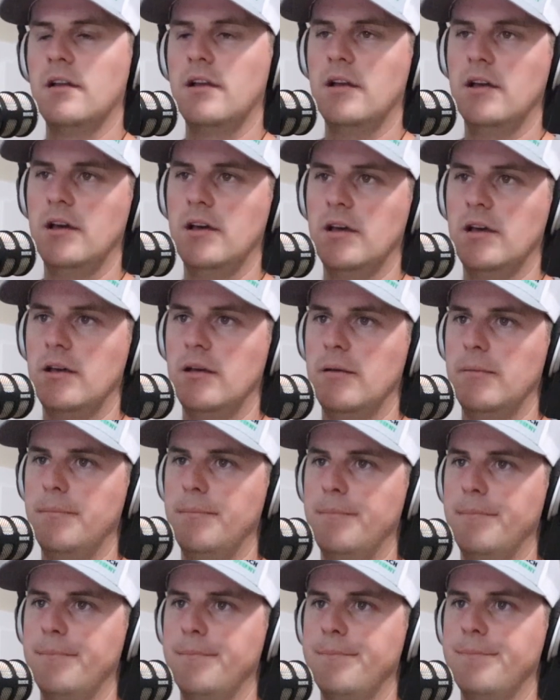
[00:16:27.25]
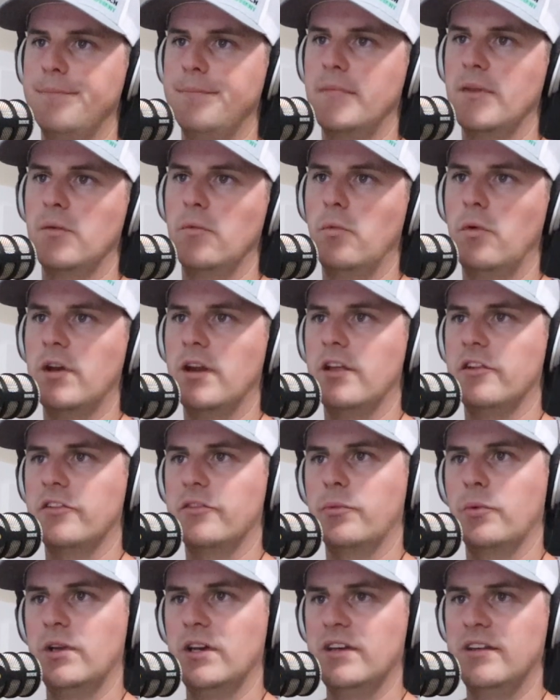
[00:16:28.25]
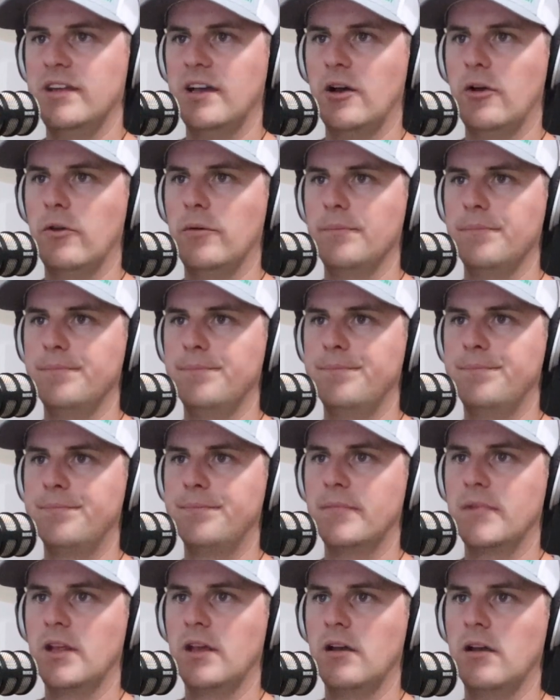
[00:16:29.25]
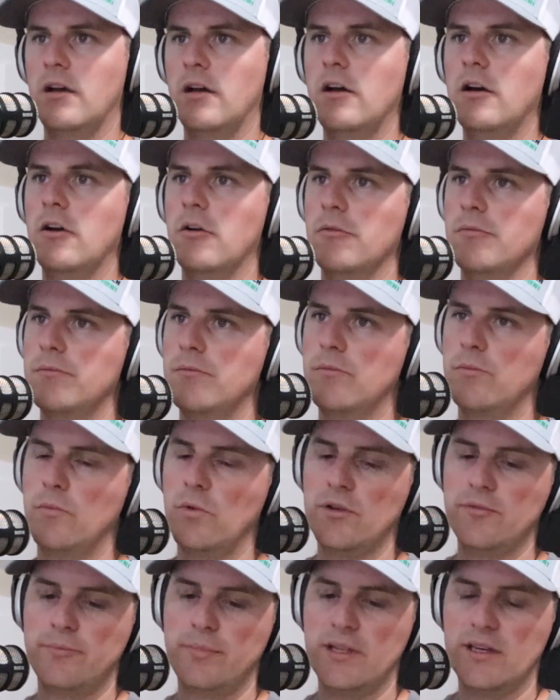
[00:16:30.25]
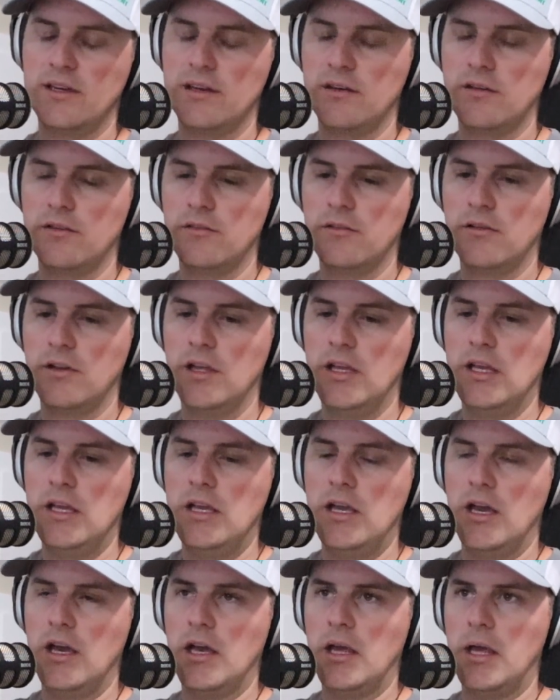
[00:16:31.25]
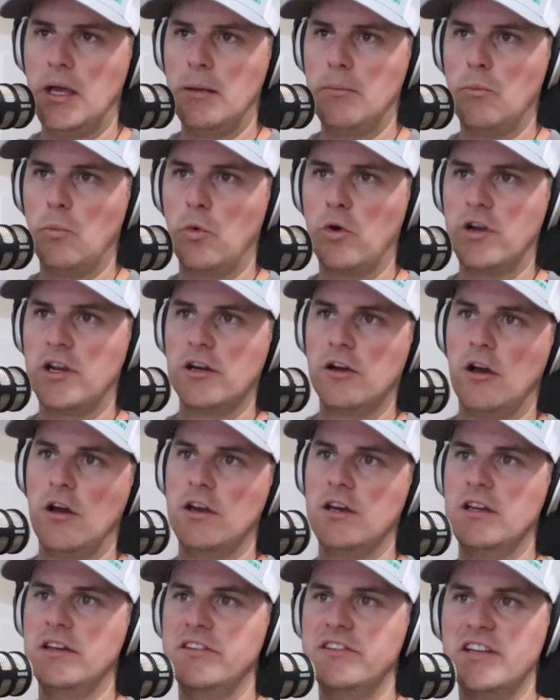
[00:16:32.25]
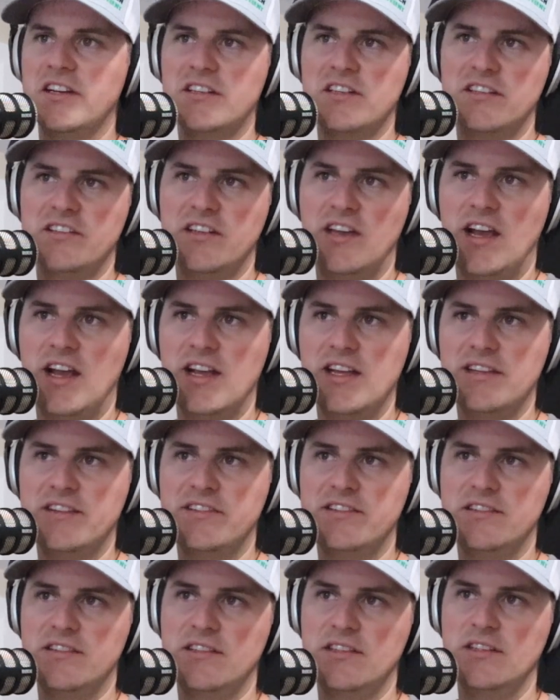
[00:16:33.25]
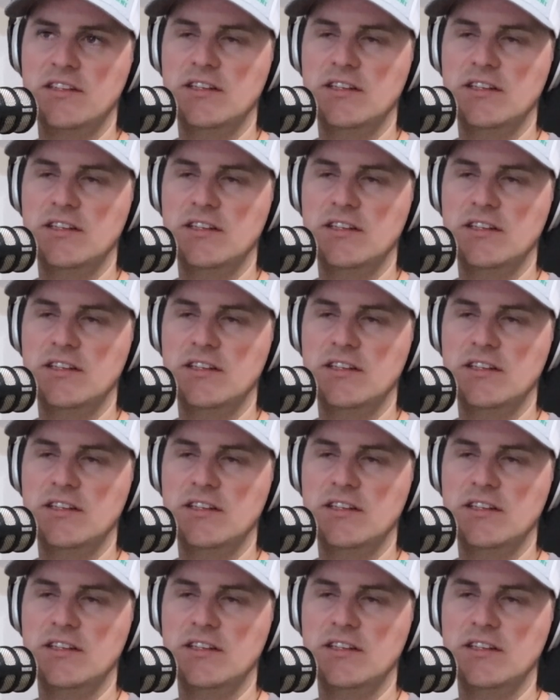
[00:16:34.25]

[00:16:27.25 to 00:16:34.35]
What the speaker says: what else went down? Oh, we've been working on insecticides,